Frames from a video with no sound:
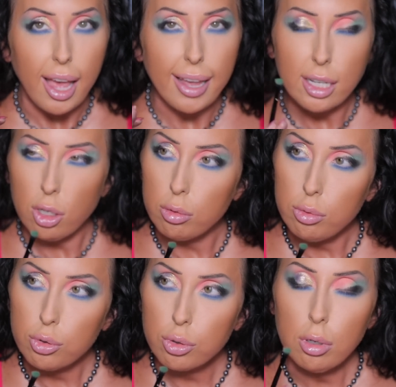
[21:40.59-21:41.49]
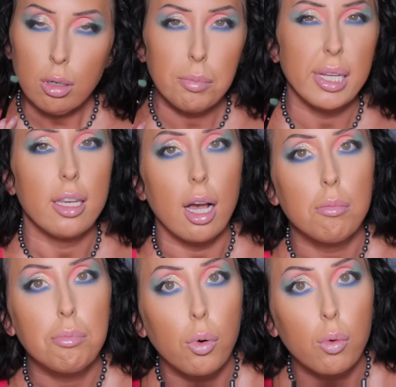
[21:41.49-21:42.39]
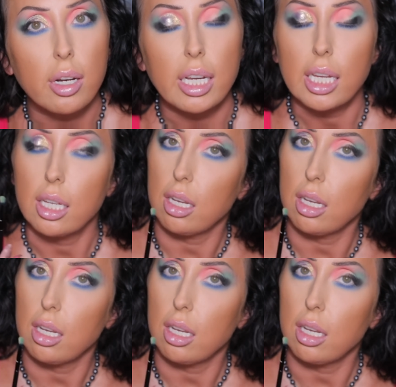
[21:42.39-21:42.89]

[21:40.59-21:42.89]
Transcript: a neutral but not boring,